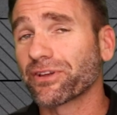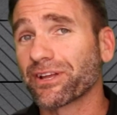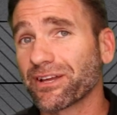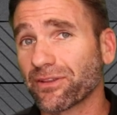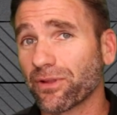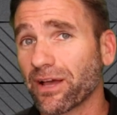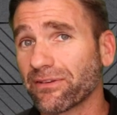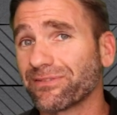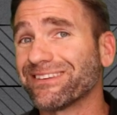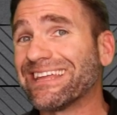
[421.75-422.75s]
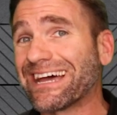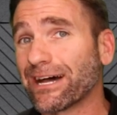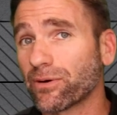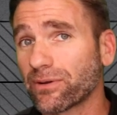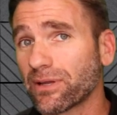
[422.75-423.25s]
going to cut the life
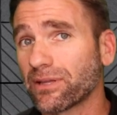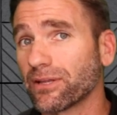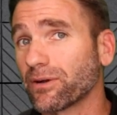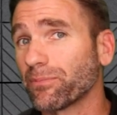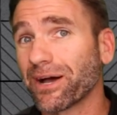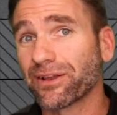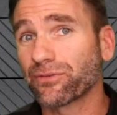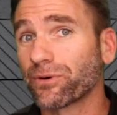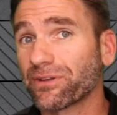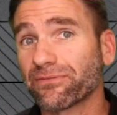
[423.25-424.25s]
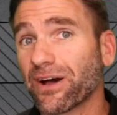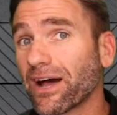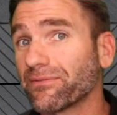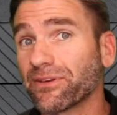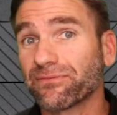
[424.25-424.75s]
down, you know, by
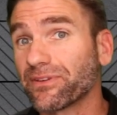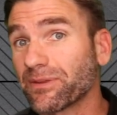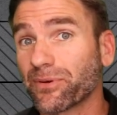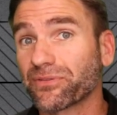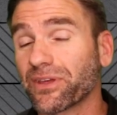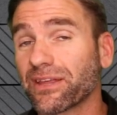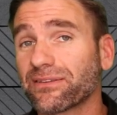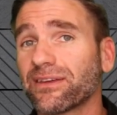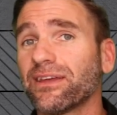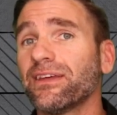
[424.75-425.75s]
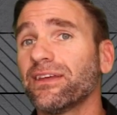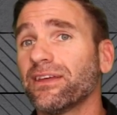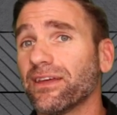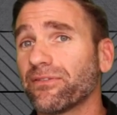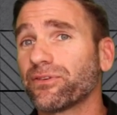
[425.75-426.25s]
25 to 50%.
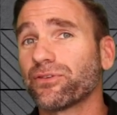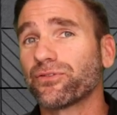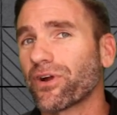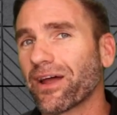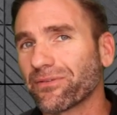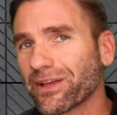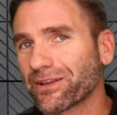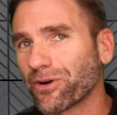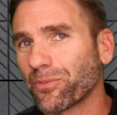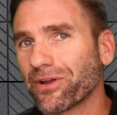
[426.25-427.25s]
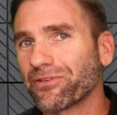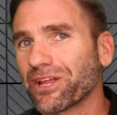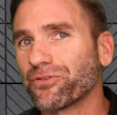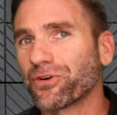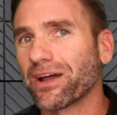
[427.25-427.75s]
If you drive like a normal
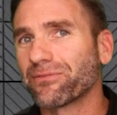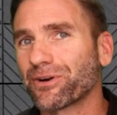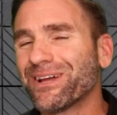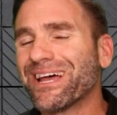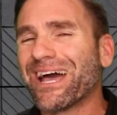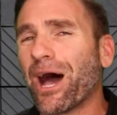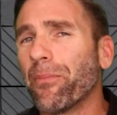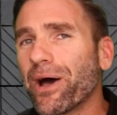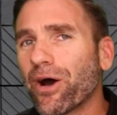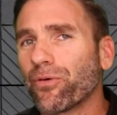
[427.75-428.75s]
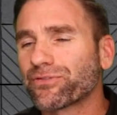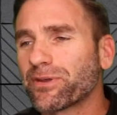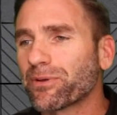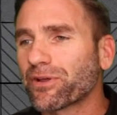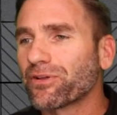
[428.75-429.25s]
everyday driver, a mount will
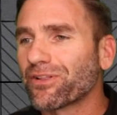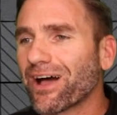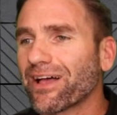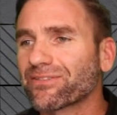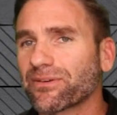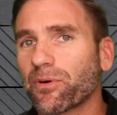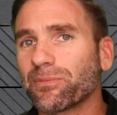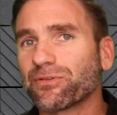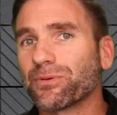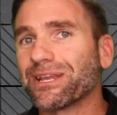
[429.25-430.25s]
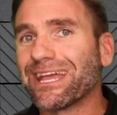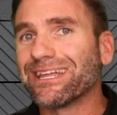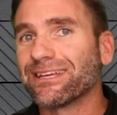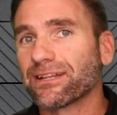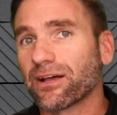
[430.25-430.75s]
typically last somewhere between
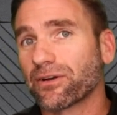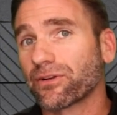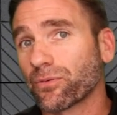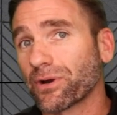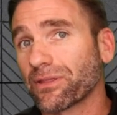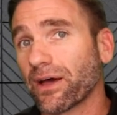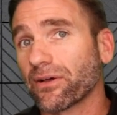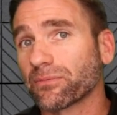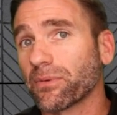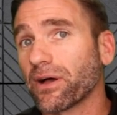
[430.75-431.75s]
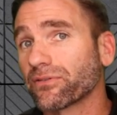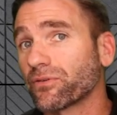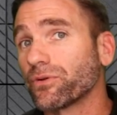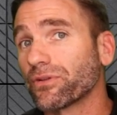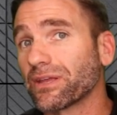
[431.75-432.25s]
80 and 120,000 miles
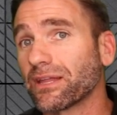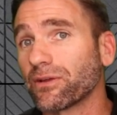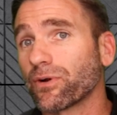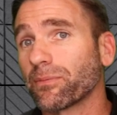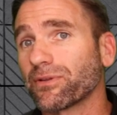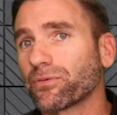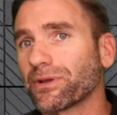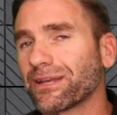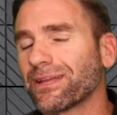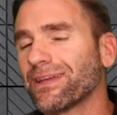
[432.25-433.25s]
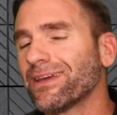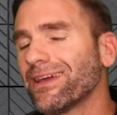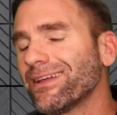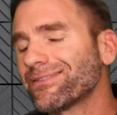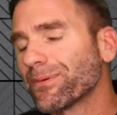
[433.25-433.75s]
and really anywhere in between.
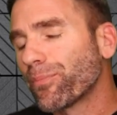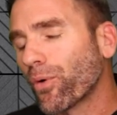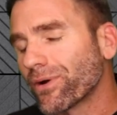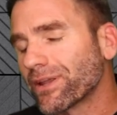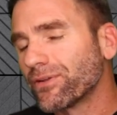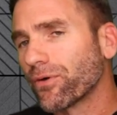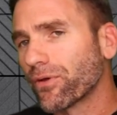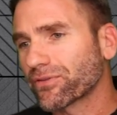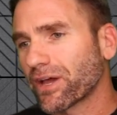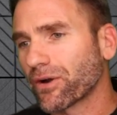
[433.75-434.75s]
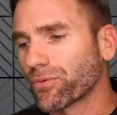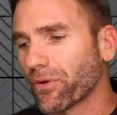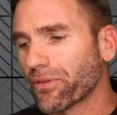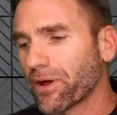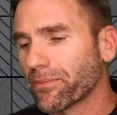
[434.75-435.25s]
It's important to know those kind of rule
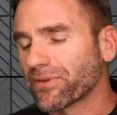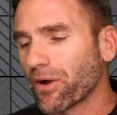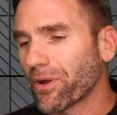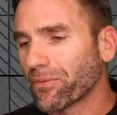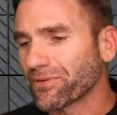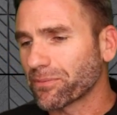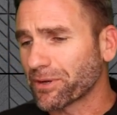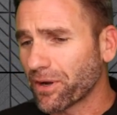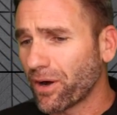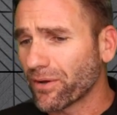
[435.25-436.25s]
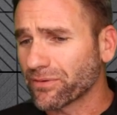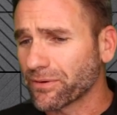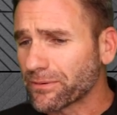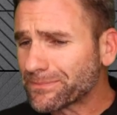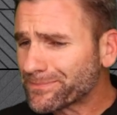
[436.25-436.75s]
of thumbs. That way when someone calls
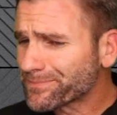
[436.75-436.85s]
you